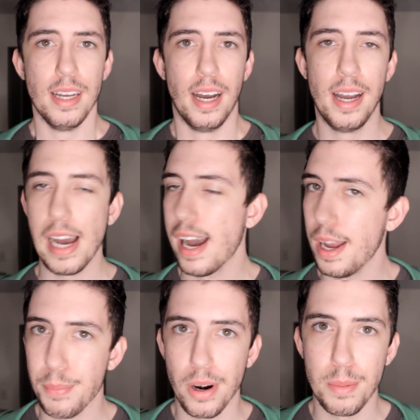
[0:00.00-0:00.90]

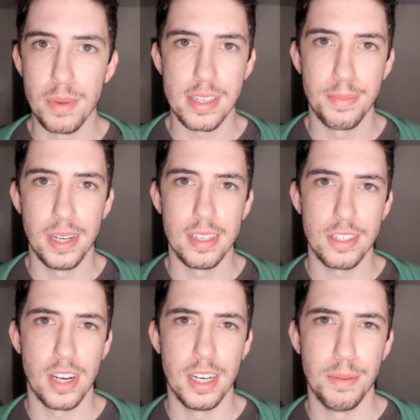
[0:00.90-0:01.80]
I promise I'm not
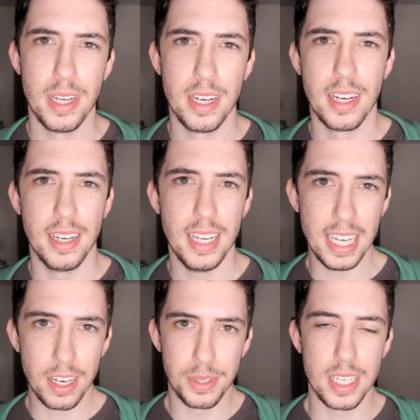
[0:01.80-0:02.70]
trying to be an
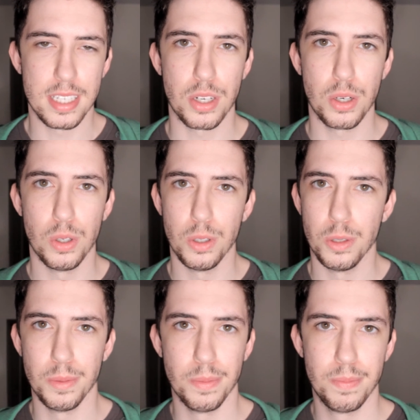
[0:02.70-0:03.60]

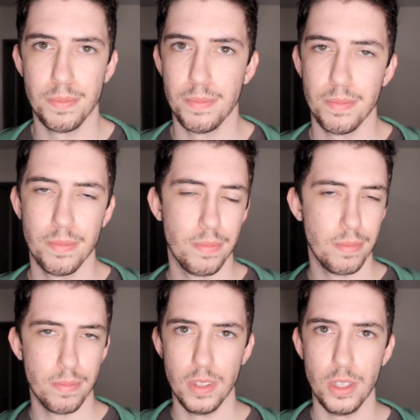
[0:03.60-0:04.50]
egotistical
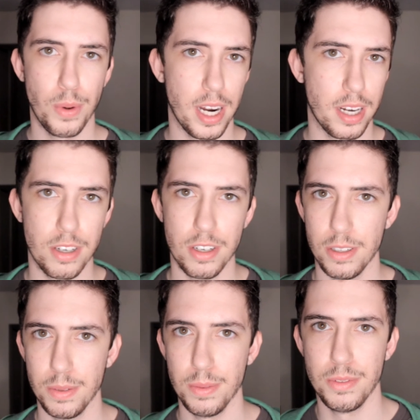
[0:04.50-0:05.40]

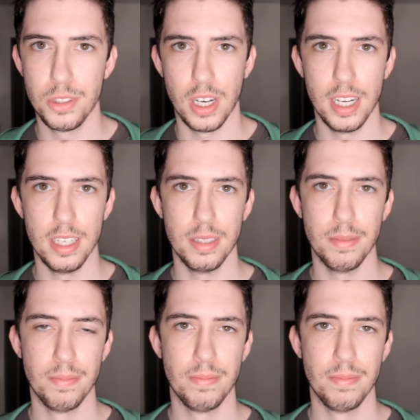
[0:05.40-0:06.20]
director trying to